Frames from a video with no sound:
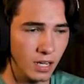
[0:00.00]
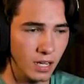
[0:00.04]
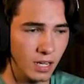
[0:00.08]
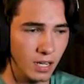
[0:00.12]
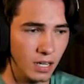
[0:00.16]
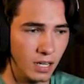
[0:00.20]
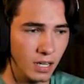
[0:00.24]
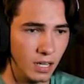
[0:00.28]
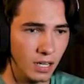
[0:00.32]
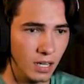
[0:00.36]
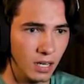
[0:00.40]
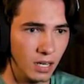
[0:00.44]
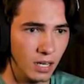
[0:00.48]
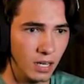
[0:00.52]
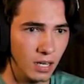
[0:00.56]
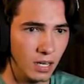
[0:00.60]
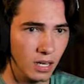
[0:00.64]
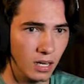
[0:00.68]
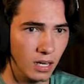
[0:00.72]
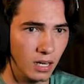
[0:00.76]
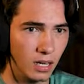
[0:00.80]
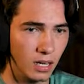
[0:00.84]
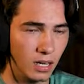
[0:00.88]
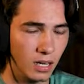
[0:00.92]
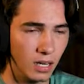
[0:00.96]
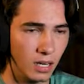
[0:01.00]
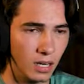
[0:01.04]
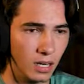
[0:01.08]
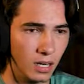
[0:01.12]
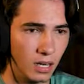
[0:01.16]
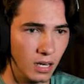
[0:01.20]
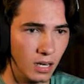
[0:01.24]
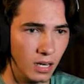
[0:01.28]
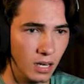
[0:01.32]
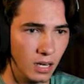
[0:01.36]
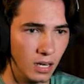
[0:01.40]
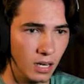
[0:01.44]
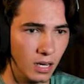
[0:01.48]

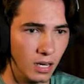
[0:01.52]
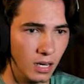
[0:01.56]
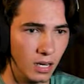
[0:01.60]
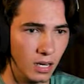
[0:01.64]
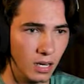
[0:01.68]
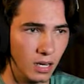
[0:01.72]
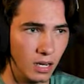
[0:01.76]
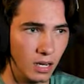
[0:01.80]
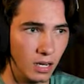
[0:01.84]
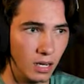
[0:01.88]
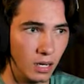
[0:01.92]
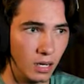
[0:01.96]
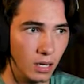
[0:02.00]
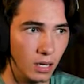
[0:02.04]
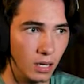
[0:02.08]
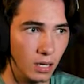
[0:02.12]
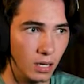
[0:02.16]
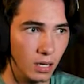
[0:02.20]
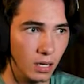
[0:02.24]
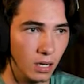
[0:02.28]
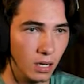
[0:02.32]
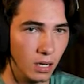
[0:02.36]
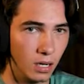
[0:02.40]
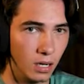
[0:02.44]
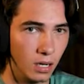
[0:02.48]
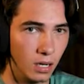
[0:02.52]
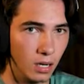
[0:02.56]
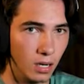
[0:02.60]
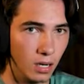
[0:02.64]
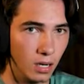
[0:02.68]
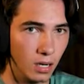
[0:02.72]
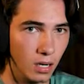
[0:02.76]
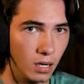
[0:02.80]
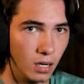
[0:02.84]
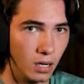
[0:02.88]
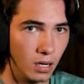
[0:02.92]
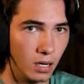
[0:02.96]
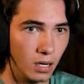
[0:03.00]

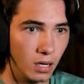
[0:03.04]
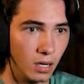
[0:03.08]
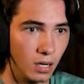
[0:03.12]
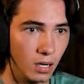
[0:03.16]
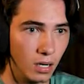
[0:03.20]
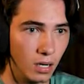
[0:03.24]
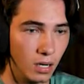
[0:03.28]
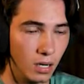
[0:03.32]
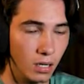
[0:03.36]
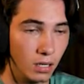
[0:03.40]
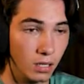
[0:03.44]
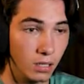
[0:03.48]
No one is speaking in this clip.